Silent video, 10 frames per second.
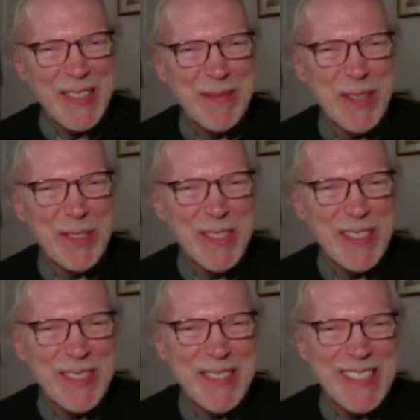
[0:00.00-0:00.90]
do you, most of
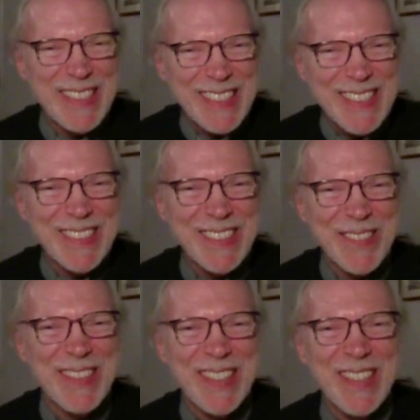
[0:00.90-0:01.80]
the time? It's just not
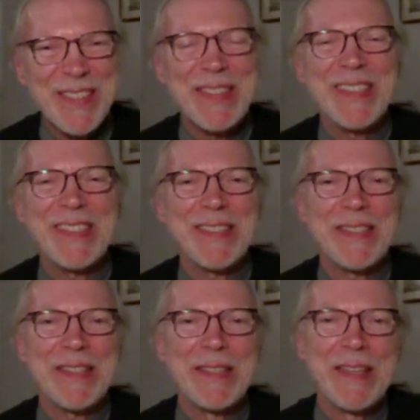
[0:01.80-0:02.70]
something you do unless there's
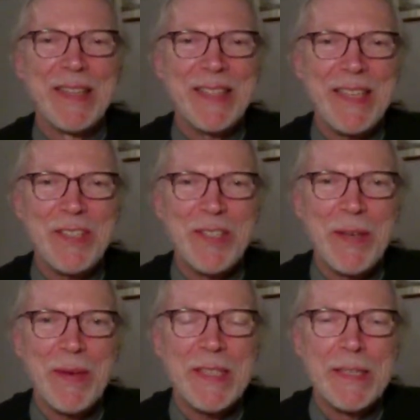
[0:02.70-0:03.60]
a need to
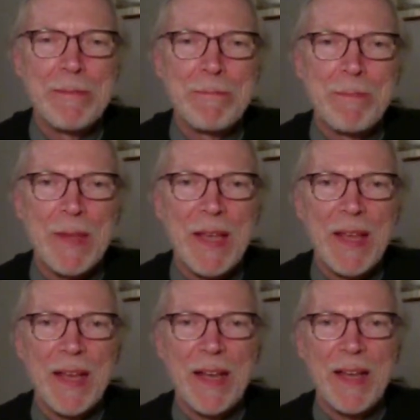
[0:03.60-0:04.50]
do it.
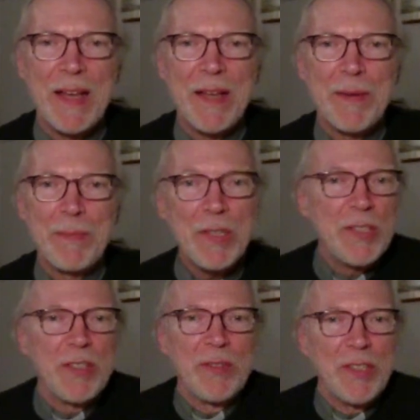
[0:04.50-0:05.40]
Plus,
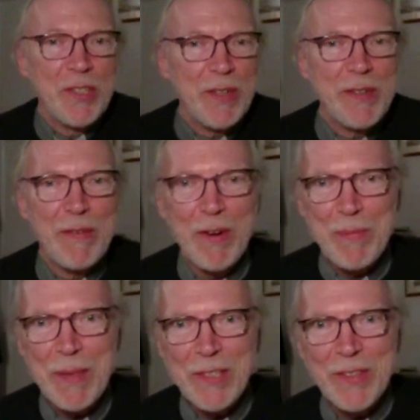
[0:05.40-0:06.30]
it's not necessarily a very
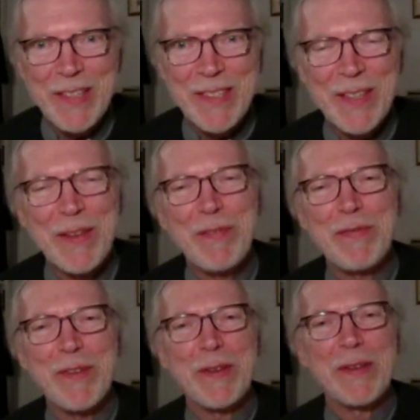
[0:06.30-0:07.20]
pleasant thing to do
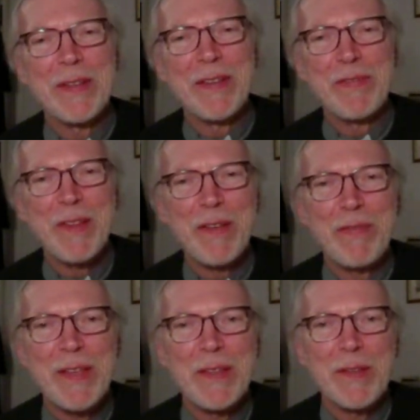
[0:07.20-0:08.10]
if their
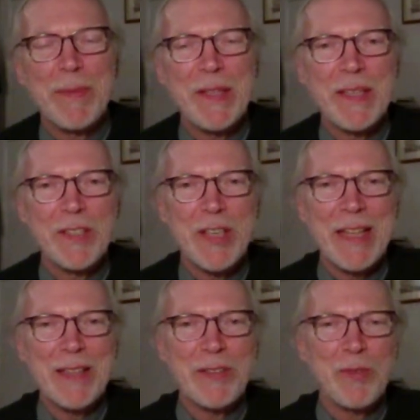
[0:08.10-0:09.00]
feet that have been in
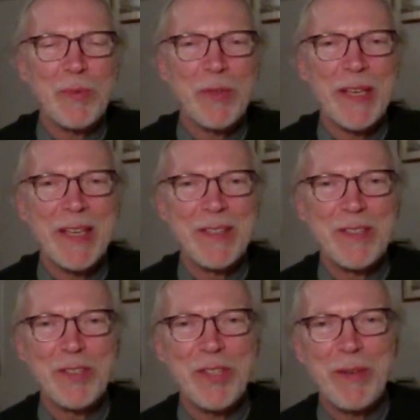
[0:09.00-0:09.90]
sandals, walking in
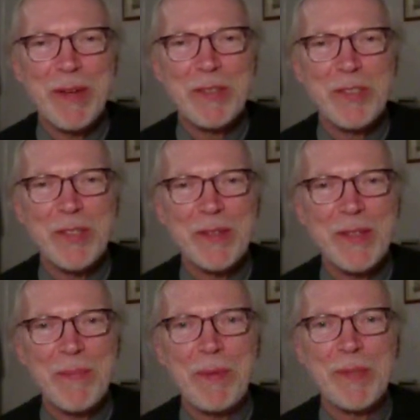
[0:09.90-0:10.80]
dusty roads and so on,
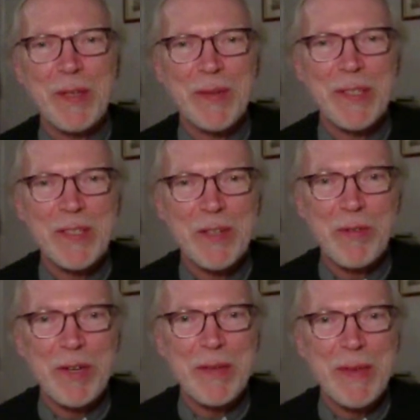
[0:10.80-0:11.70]
they're probably quite
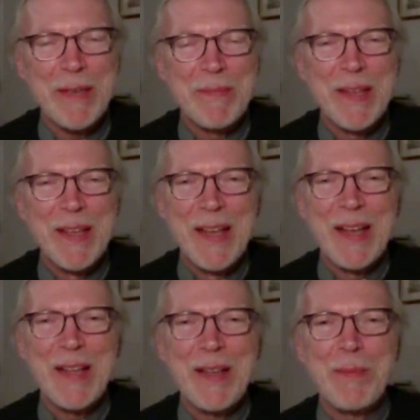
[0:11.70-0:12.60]
grimy.
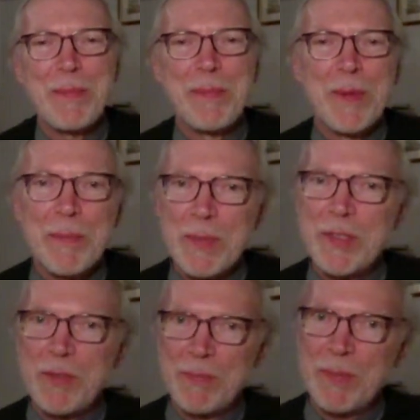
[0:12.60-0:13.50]

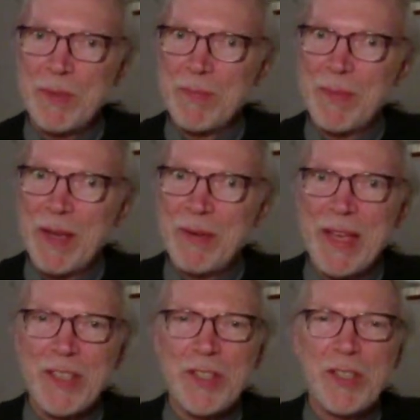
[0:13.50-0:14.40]
But Mary
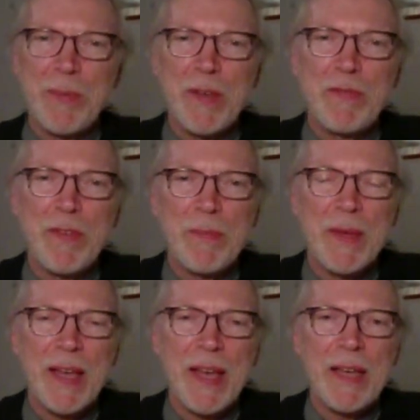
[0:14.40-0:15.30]
gets this
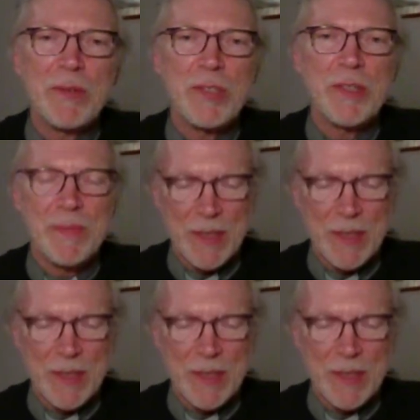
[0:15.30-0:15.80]
perfume out.